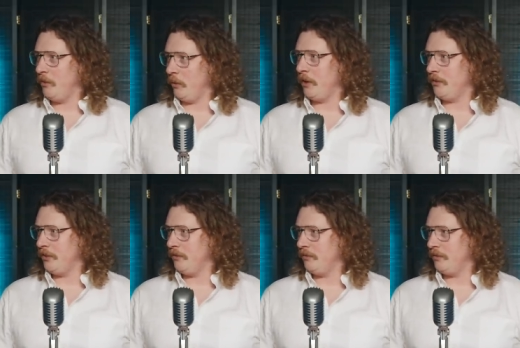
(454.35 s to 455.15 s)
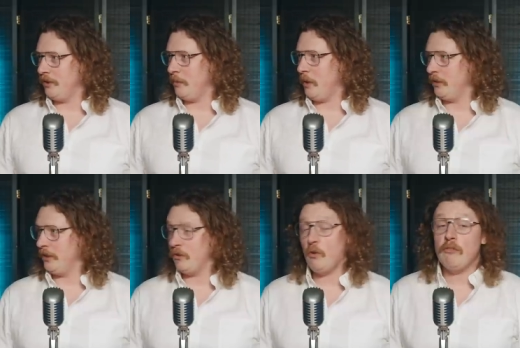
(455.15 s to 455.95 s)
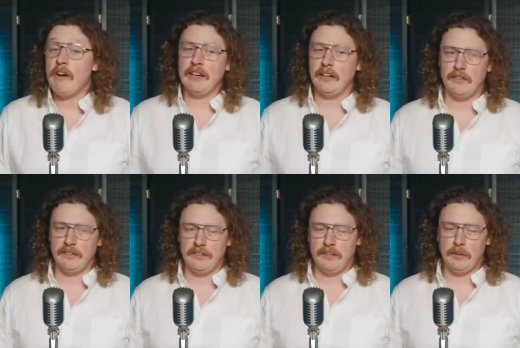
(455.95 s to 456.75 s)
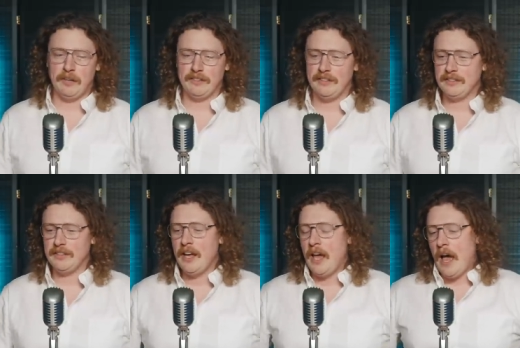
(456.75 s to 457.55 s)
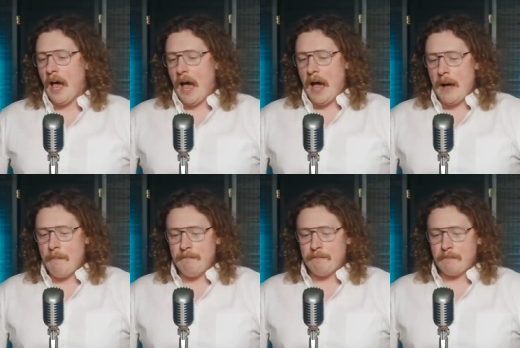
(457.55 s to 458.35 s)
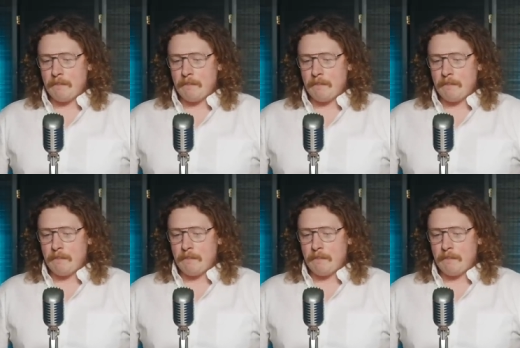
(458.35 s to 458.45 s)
North London dinner parties or any London dinner parties. Yes. Um,